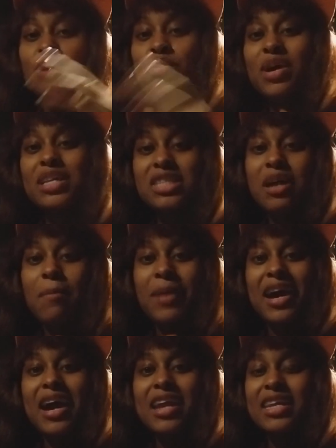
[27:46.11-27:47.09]
you were
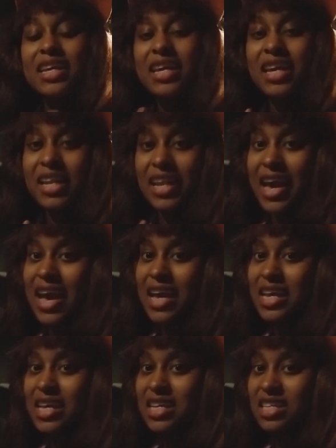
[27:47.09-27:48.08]
somebody
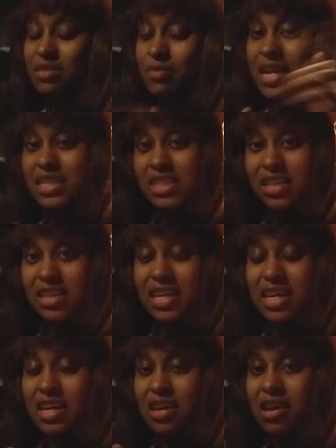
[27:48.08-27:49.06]
that is
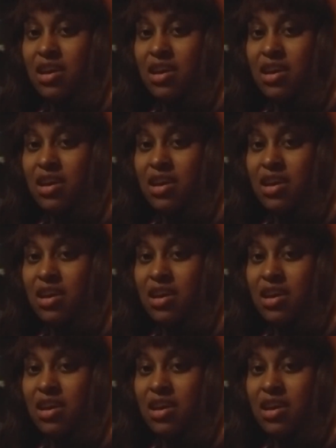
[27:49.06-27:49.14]
mentally